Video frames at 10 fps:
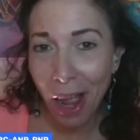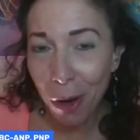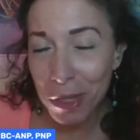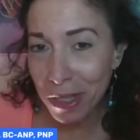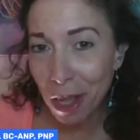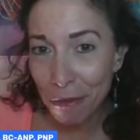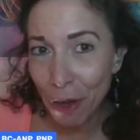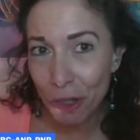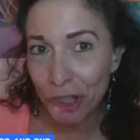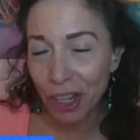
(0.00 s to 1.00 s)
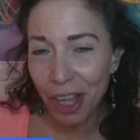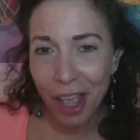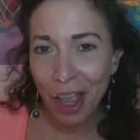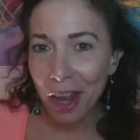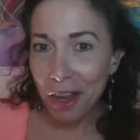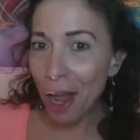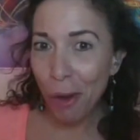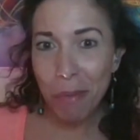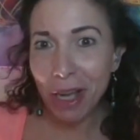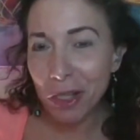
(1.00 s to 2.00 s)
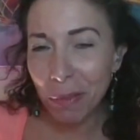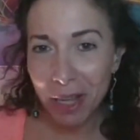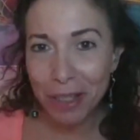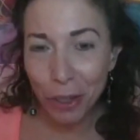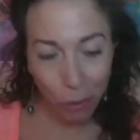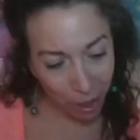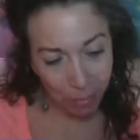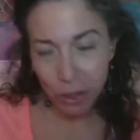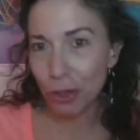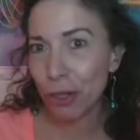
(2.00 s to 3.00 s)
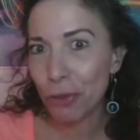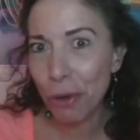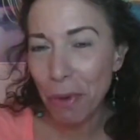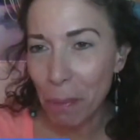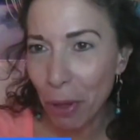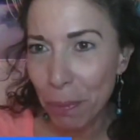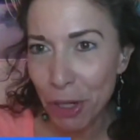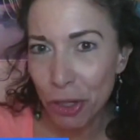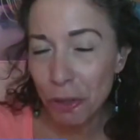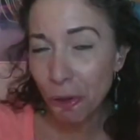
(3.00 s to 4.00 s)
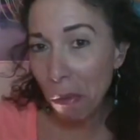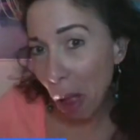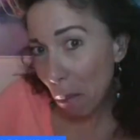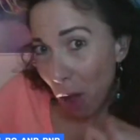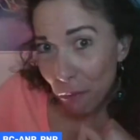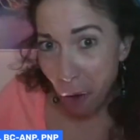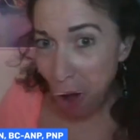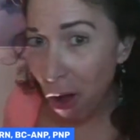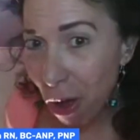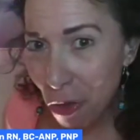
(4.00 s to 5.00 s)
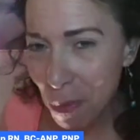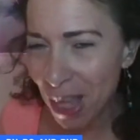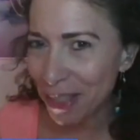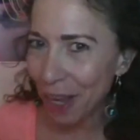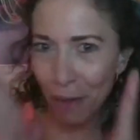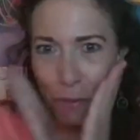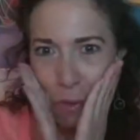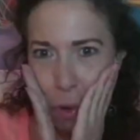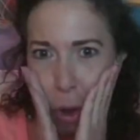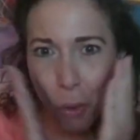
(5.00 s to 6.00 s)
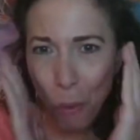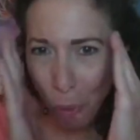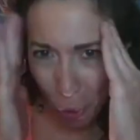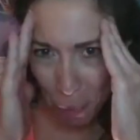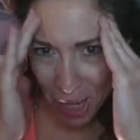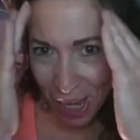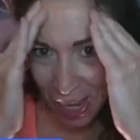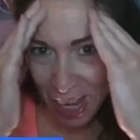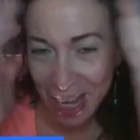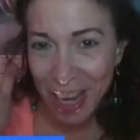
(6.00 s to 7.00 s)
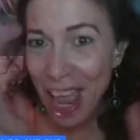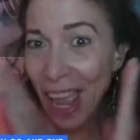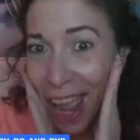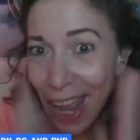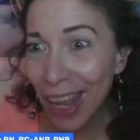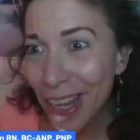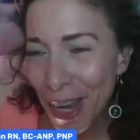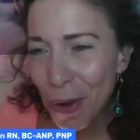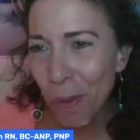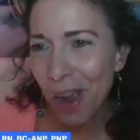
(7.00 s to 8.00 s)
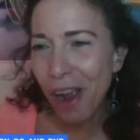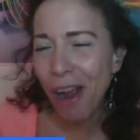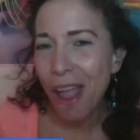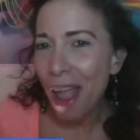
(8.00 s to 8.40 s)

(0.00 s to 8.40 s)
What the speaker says: I was not functioning. Now I'm back to my ideal weight. My sugar's normal. My blood pressure's normal. I'm off all the meds. I have no more pain anywhere.